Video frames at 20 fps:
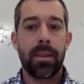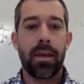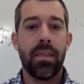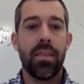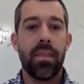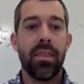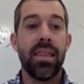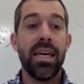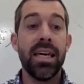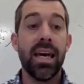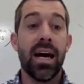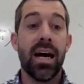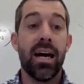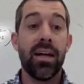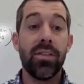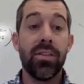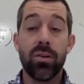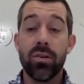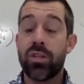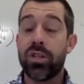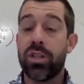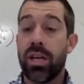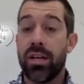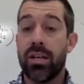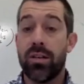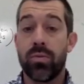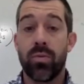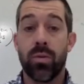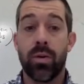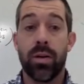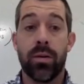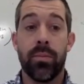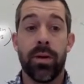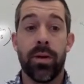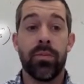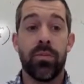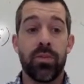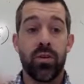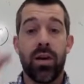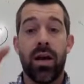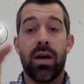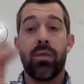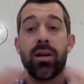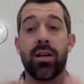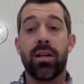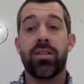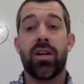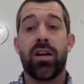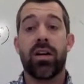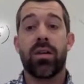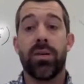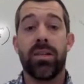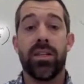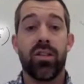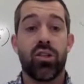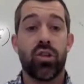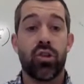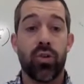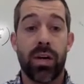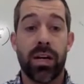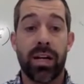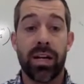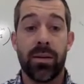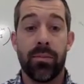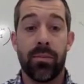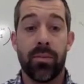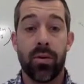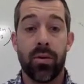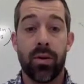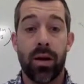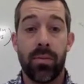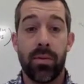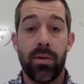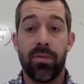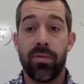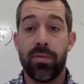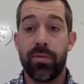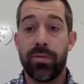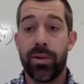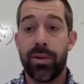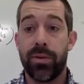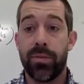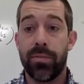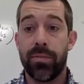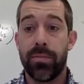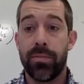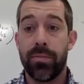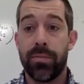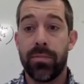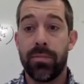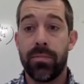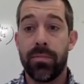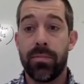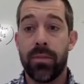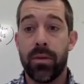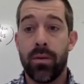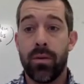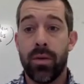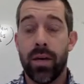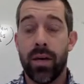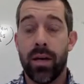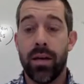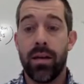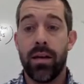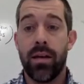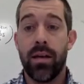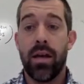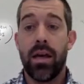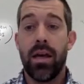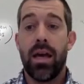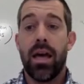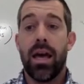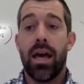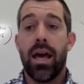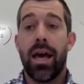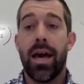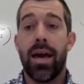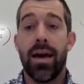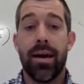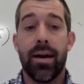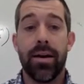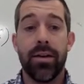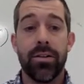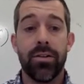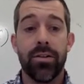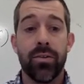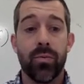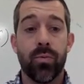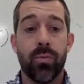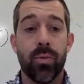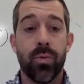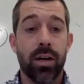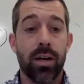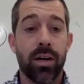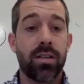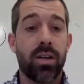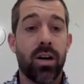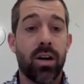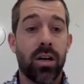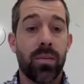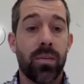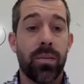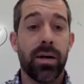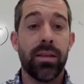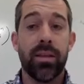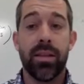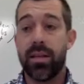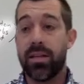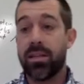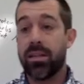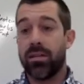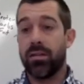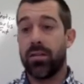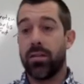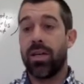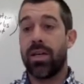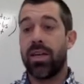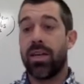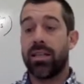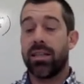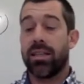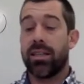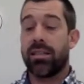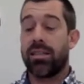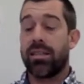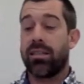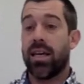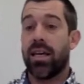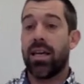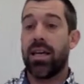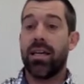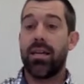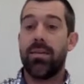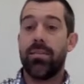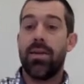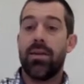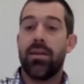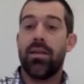The other change we're going to make, so now we're going to talk about the training program overview. Okay, and we're going to talk about this looking at the same